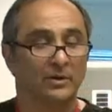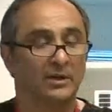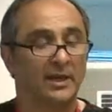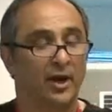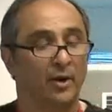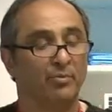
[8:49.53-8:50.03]

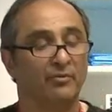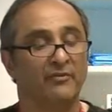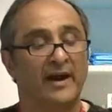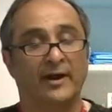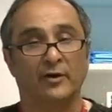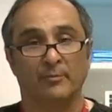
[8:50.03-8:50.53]
care
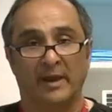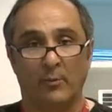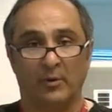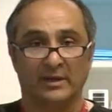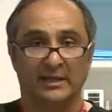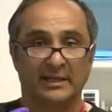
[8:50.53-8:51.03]
provider may
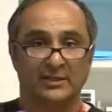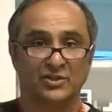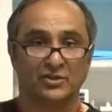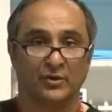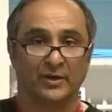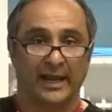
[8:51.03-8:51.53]
want to
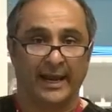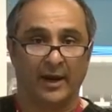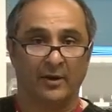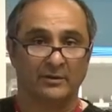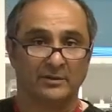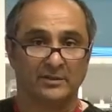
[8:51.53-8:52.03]
insert
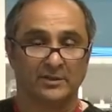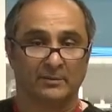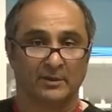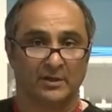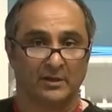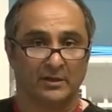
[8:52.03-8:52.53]
air
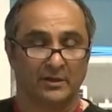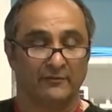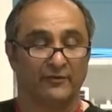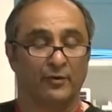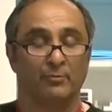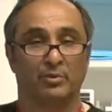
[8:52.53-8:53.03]
to
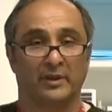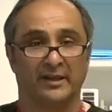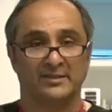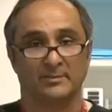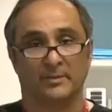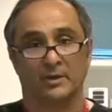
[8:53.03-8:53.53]
confirm
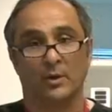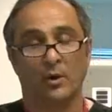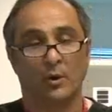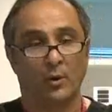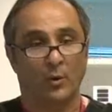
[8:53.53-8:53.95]
placement,